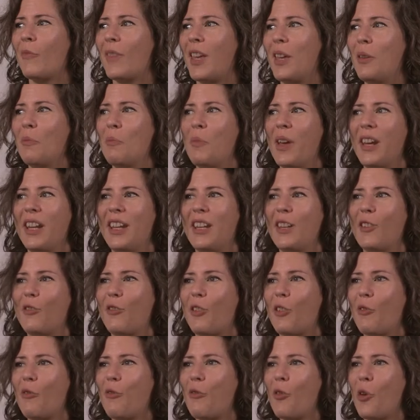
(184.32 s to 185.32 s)
in many
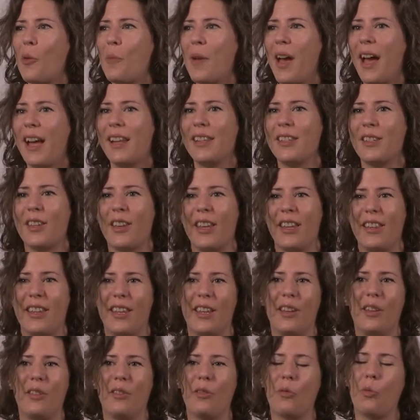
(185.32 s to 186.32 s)
different formats, and
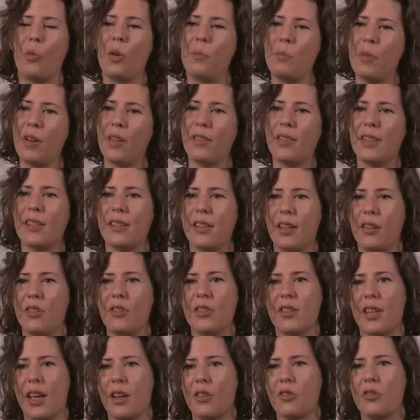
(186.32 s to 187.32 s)
then we built this
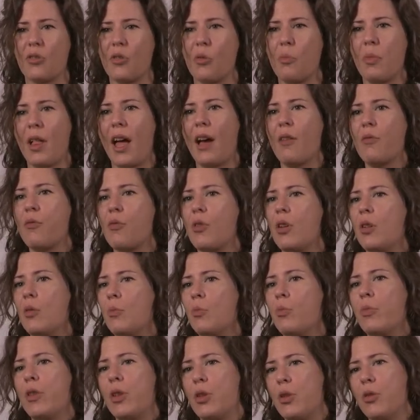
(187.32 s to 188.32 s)
intersectional
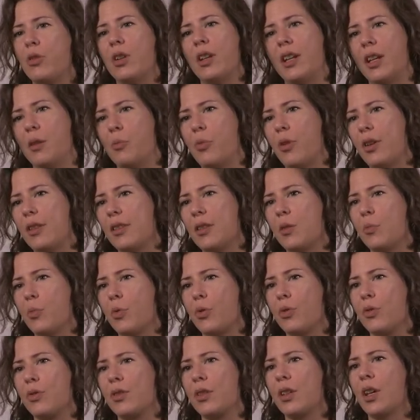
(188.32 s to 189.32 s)
platform, the Unity
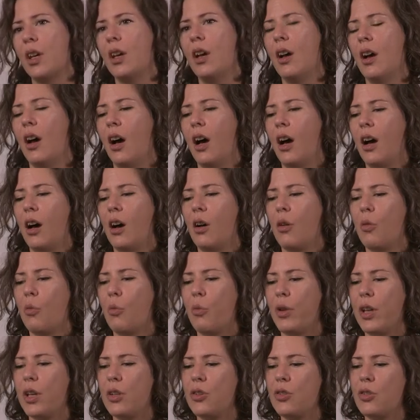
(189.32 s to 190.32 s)
Principles,
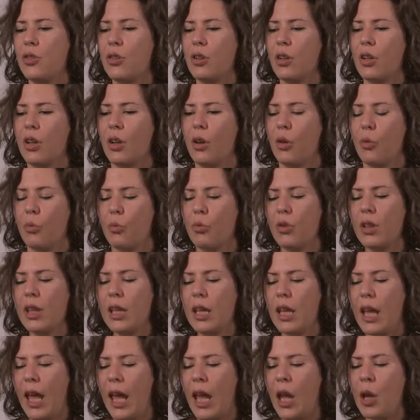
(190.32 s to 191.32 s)
which
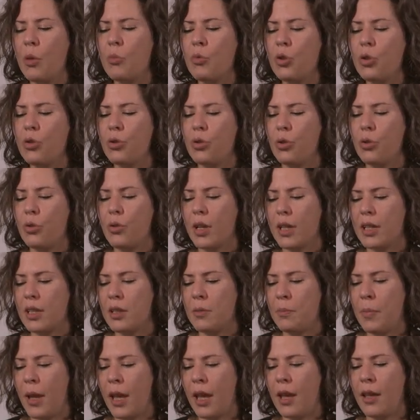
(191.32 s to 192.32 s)
really aimed to
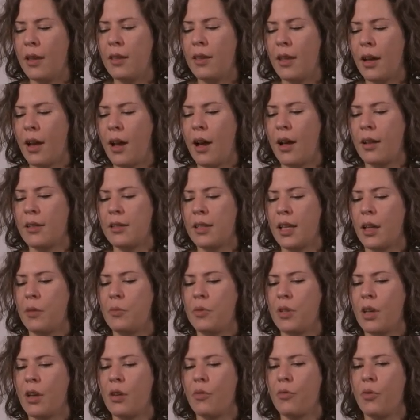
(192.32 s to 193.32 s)
expand the
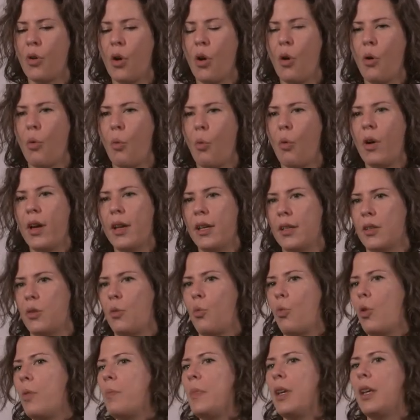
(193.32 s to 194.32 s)
concept of what is a
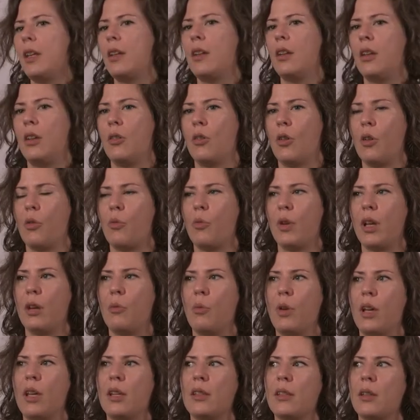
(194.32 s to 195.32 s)
woman. You know,
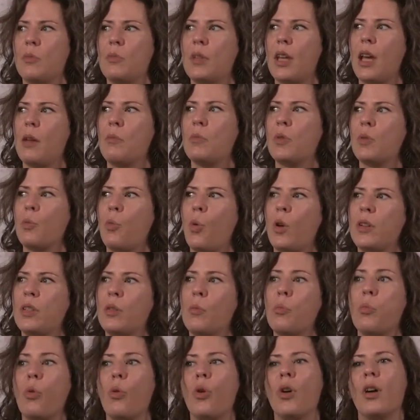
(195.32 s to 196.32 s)
we sometimes want
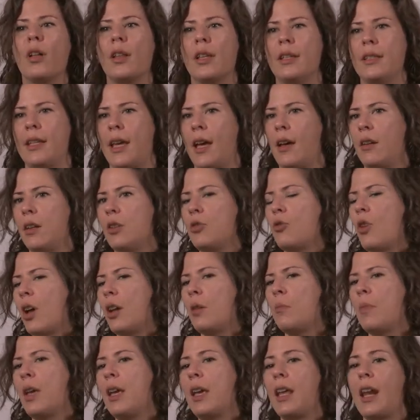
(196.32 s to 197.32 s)
to boil it down and try
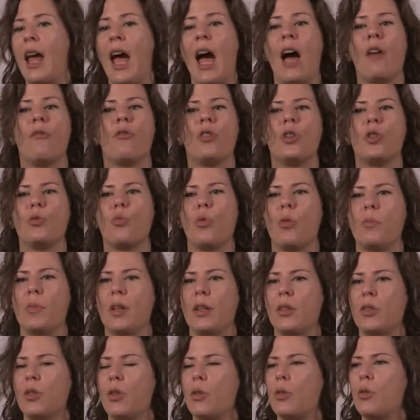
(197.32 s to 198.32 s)
to make an average
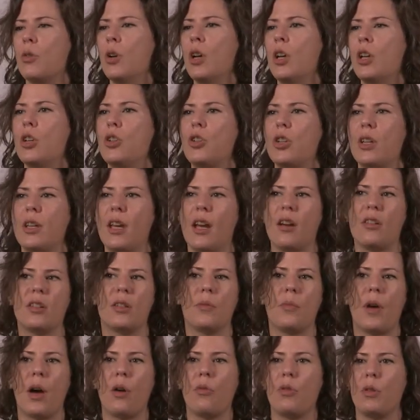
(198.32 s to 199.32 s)
woman so she cares
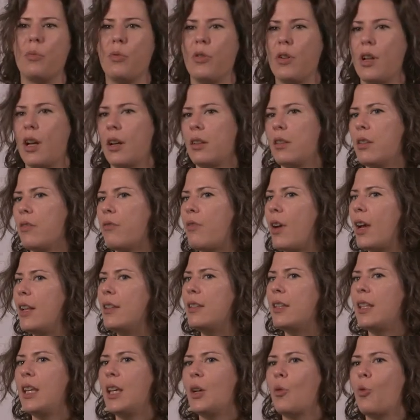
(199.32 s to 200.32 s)
about reproductive
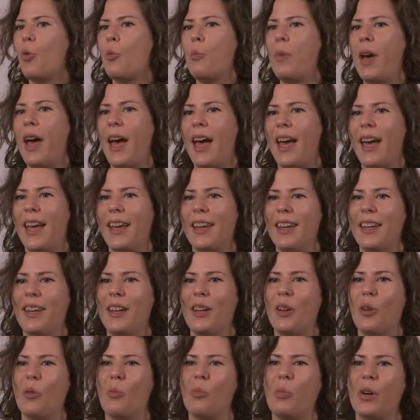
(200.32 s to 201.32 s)
rights and equal pay,
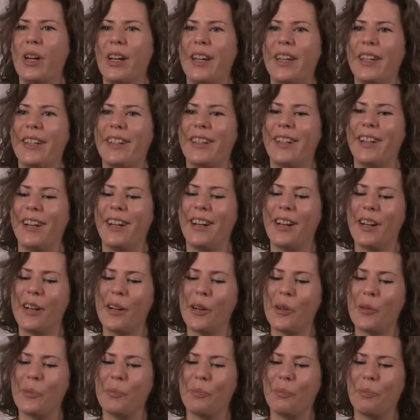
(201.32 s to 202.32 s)
but
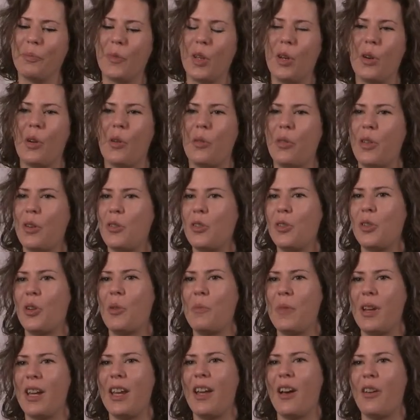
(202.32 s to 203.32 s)
you know, there's so
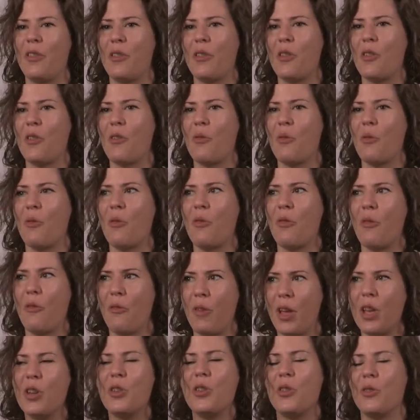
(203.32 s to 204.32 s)
many other
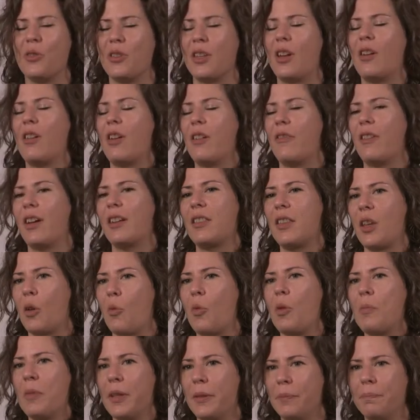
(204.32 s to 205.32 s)
issues that are
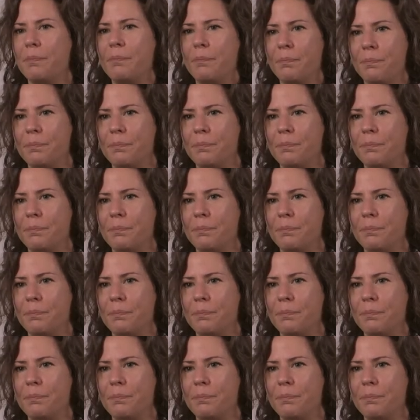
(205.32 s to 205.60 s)
affecting women.